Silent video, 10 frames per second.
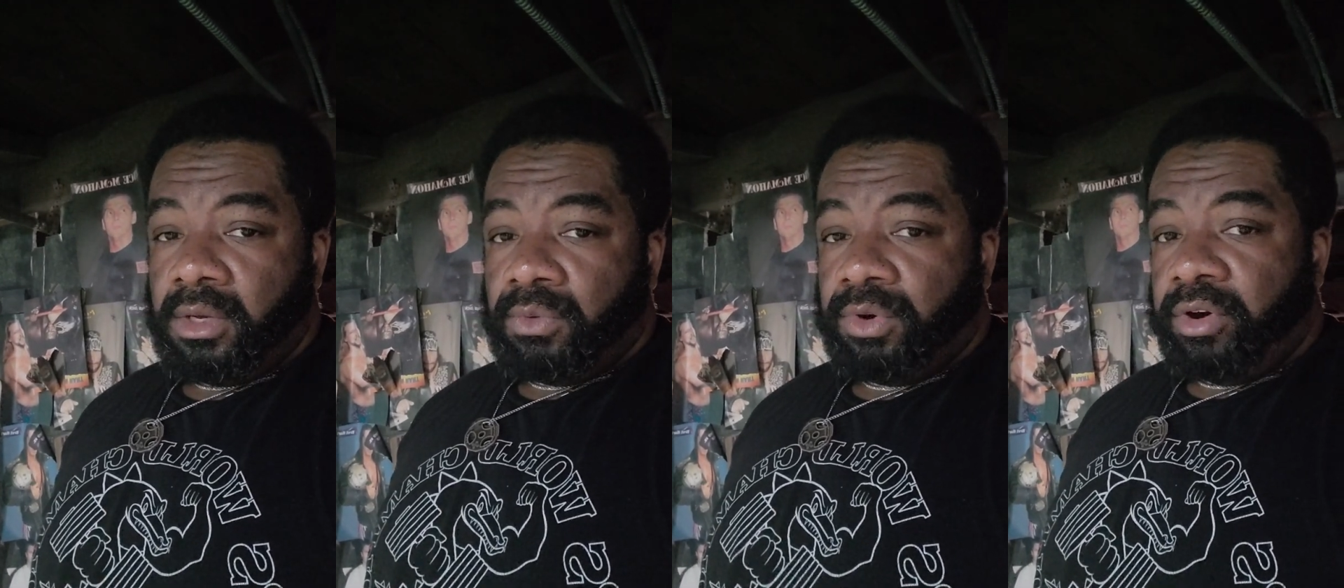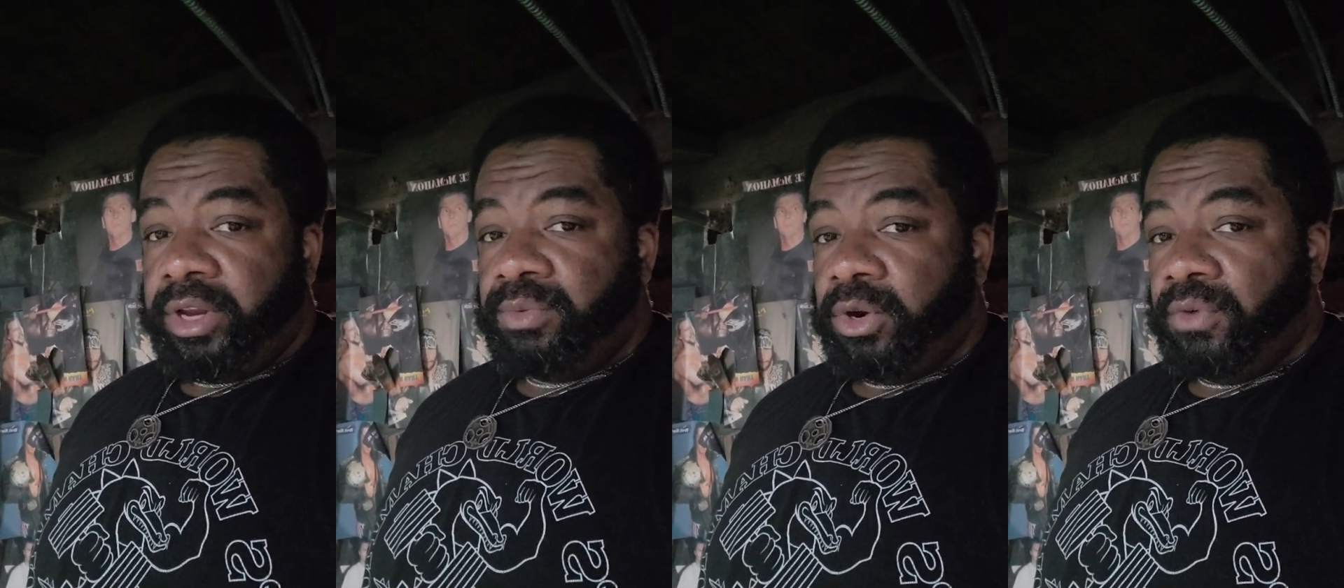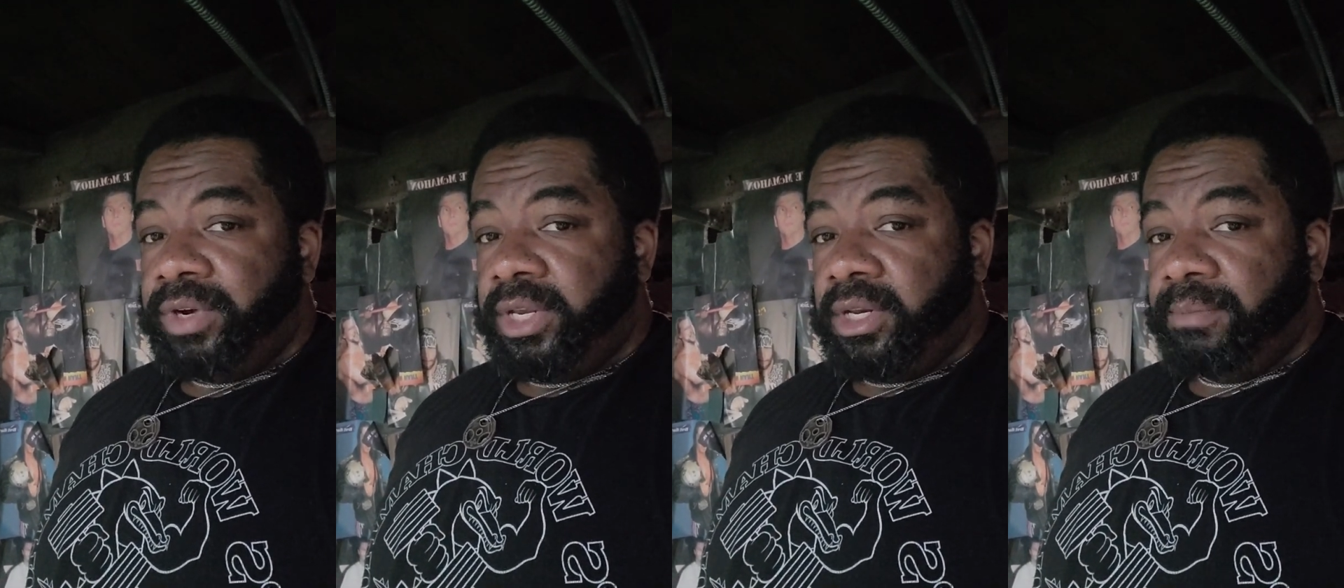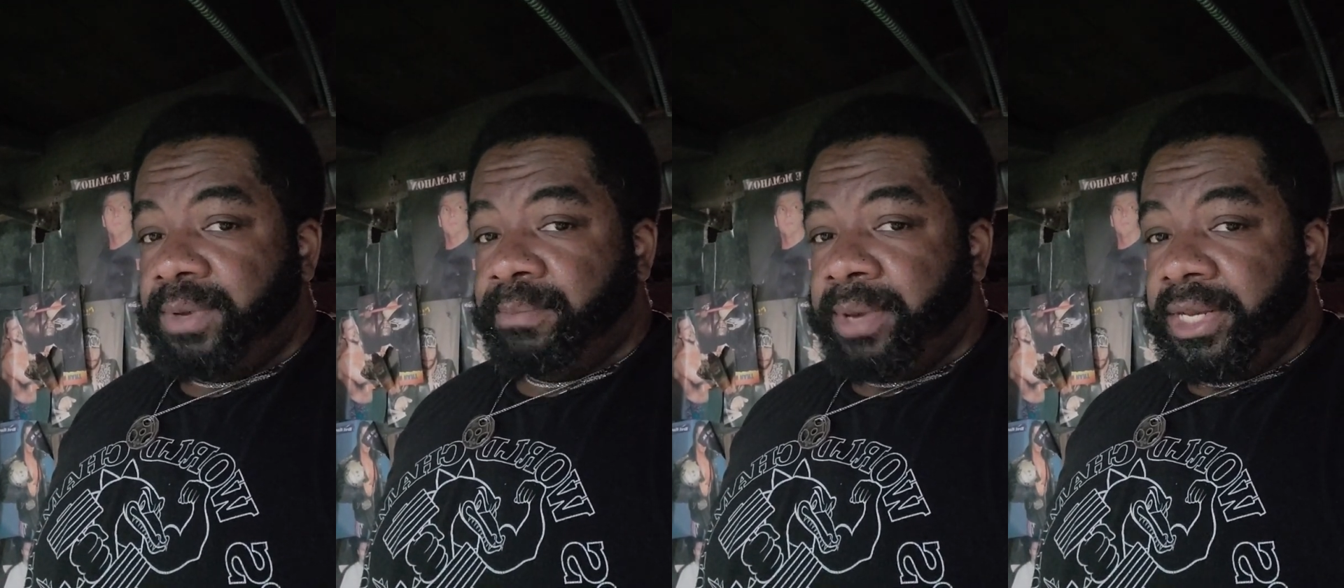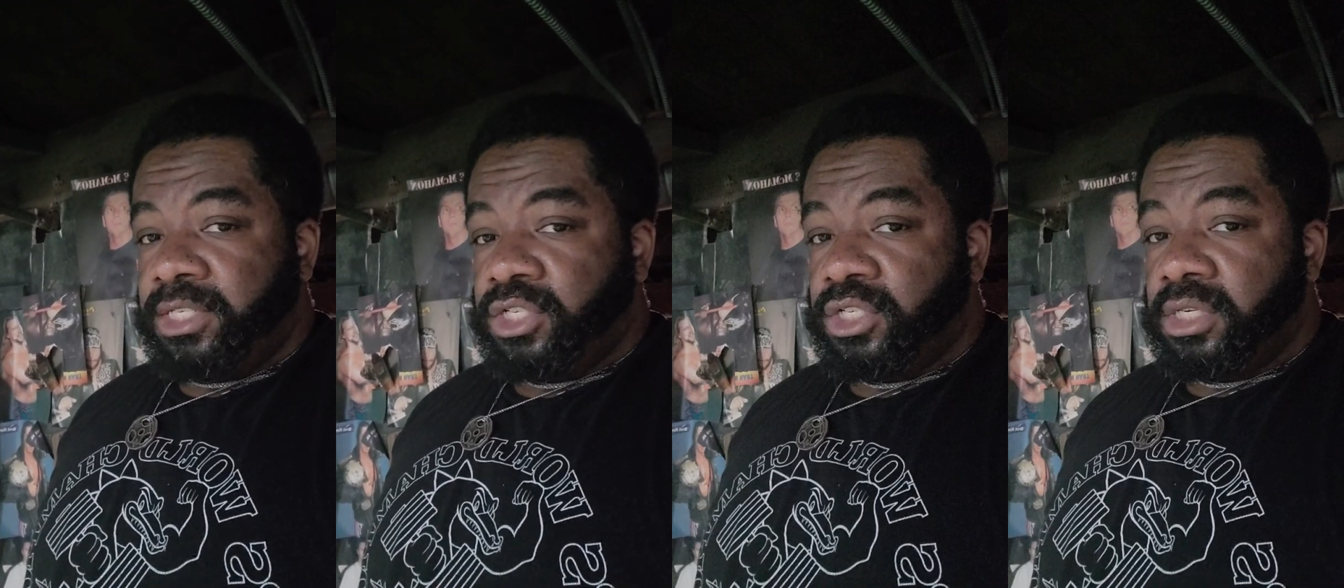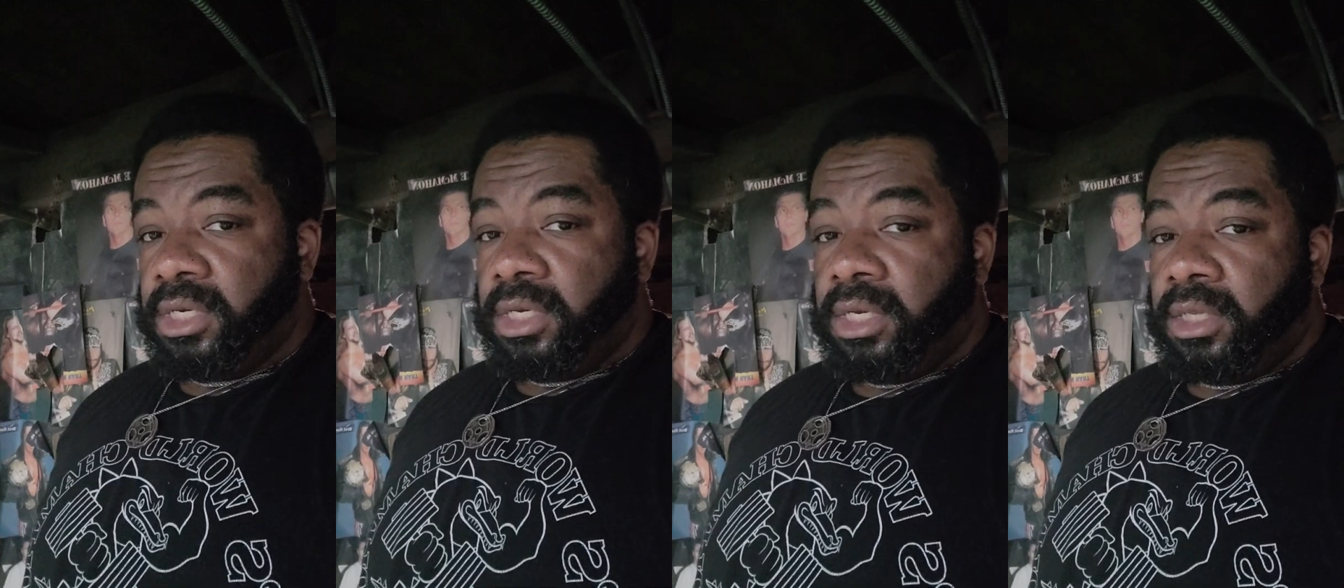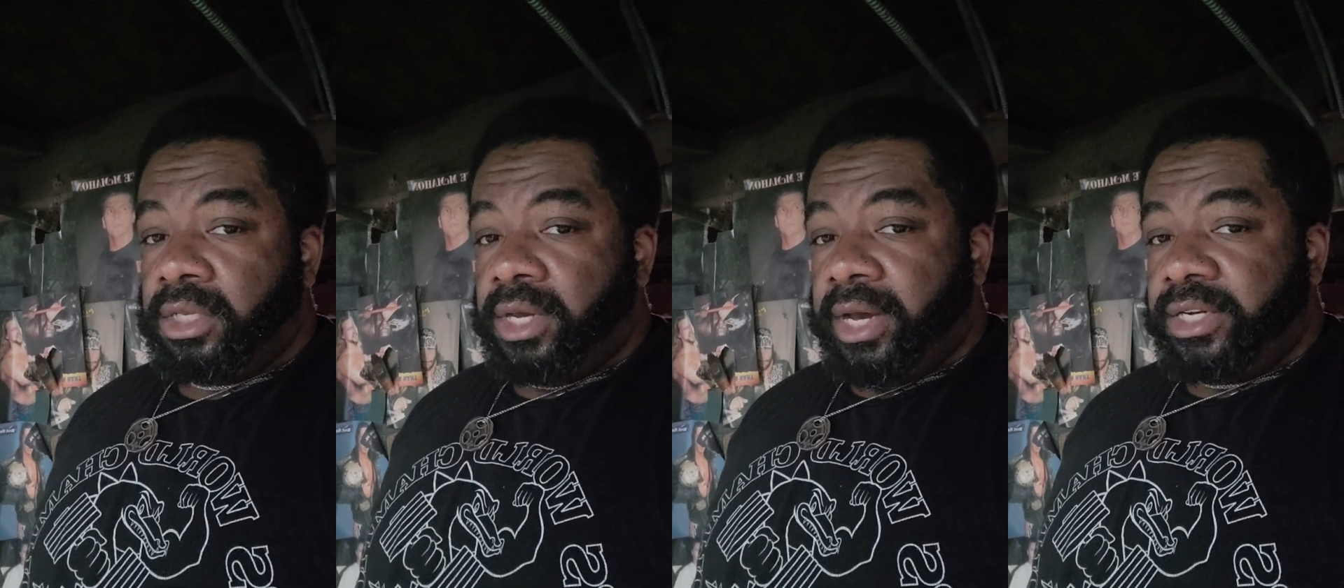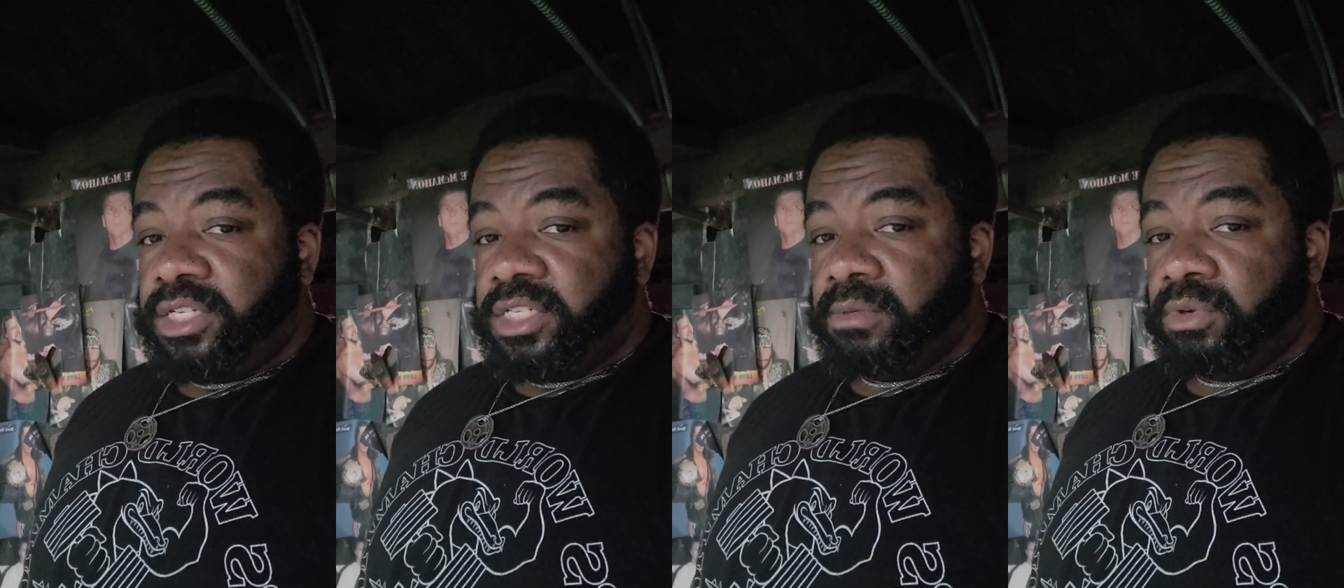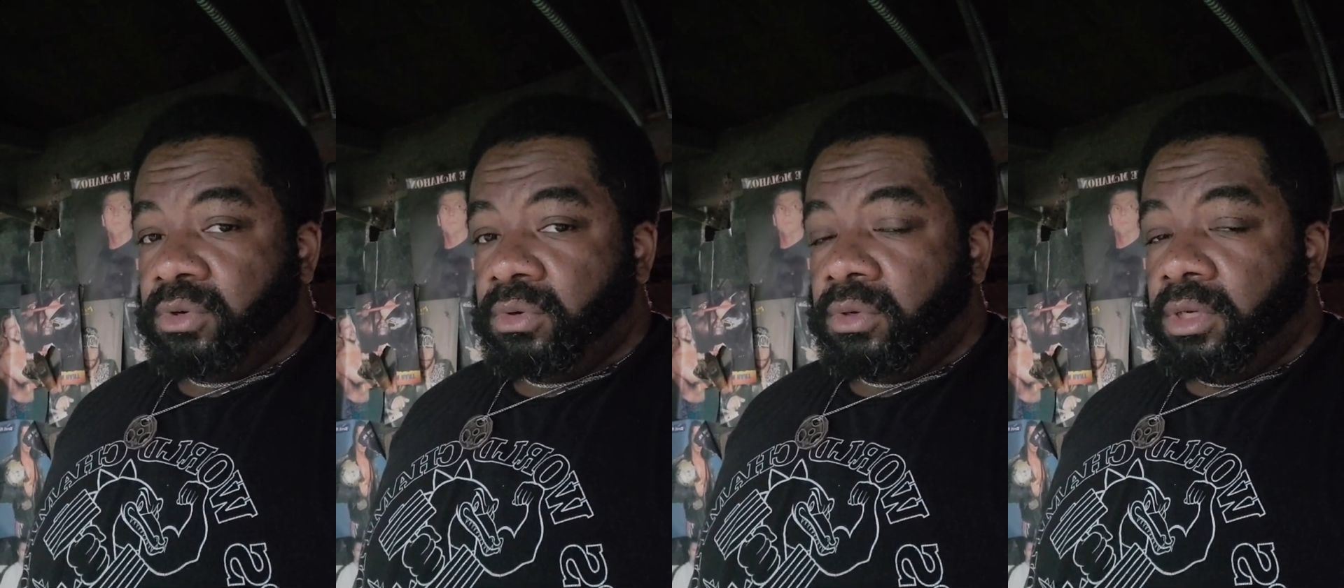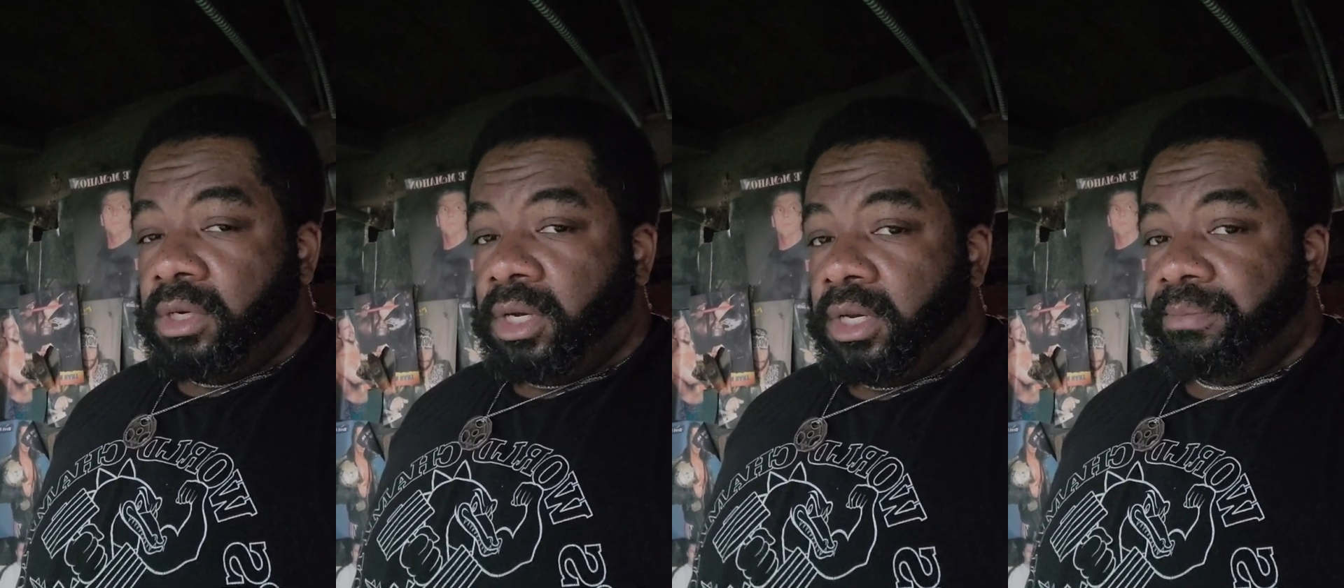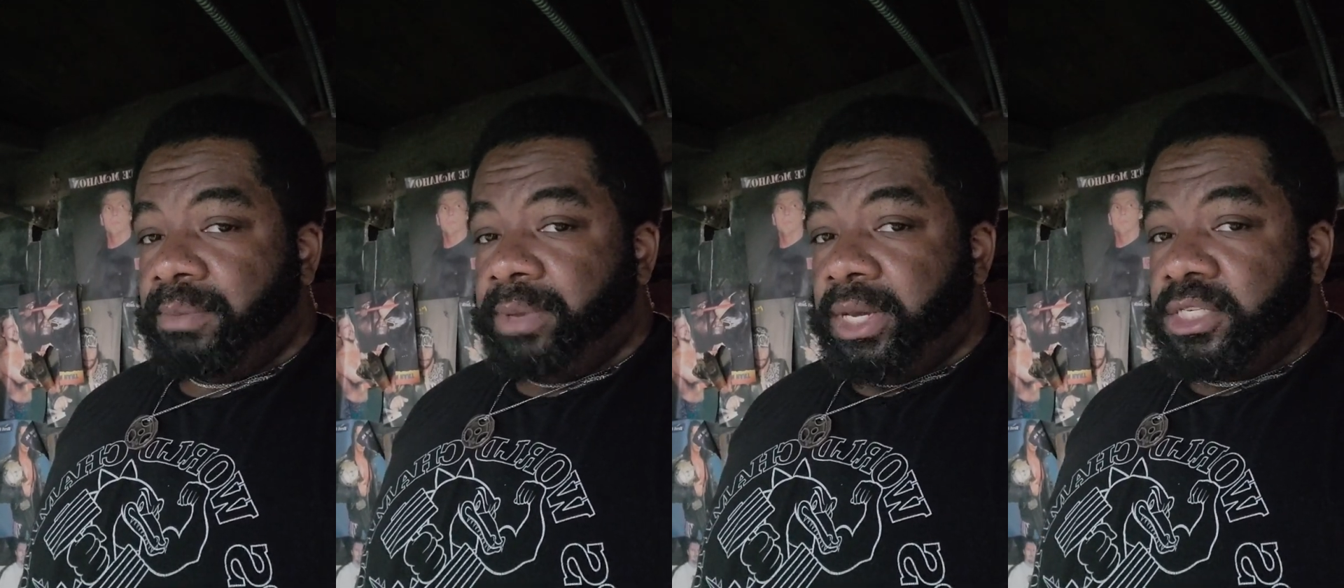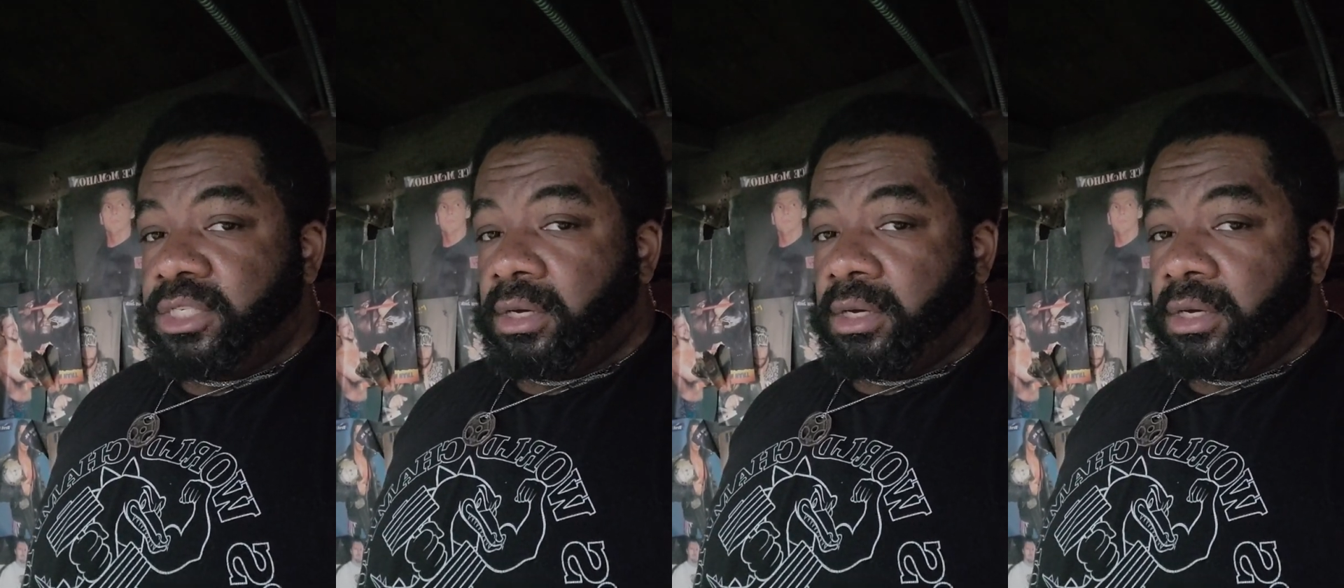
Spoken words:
We already went over the Olympic bench, the non-adjustable Olympic bench.